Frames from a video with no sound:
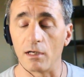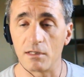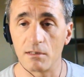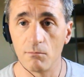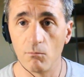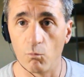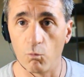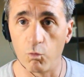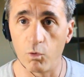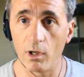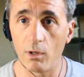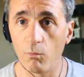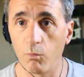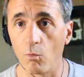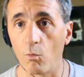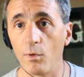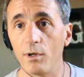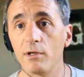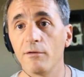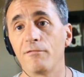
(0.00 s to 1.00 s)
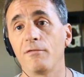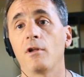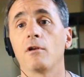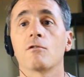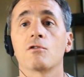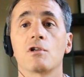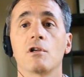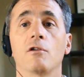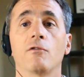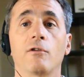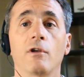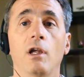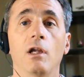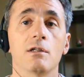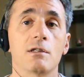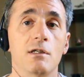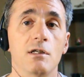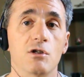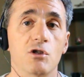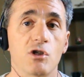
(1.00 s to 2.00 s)
When we defend ourselves
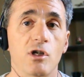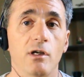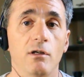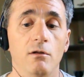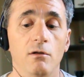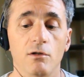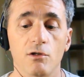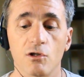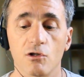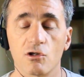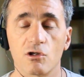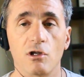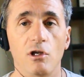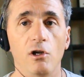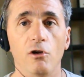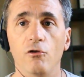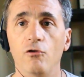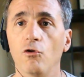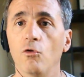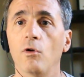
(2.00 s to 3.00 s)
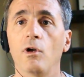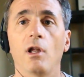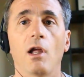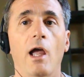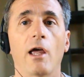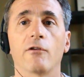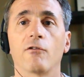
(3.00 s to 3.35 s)
against these challenges, you do it as